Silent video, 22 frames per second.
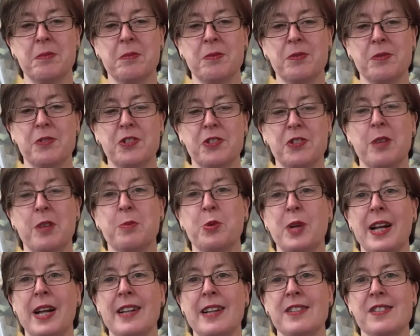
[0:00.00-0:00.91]
terminal
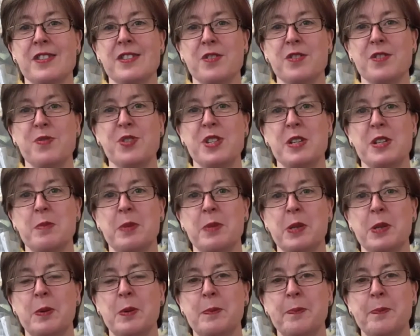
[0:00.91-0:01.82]
cancer is obviously a big
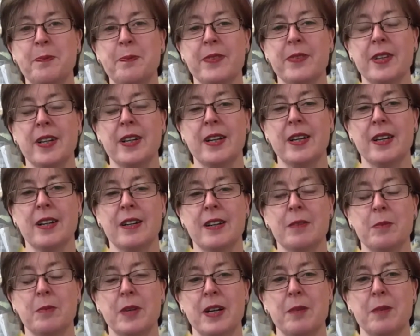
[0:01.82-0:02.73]
one.
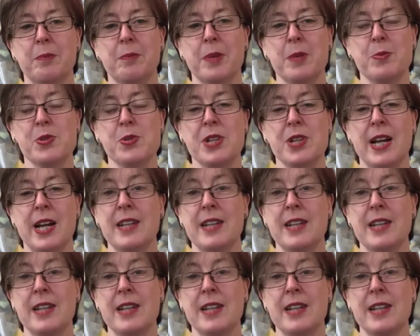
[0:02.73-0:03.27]
and people's cancer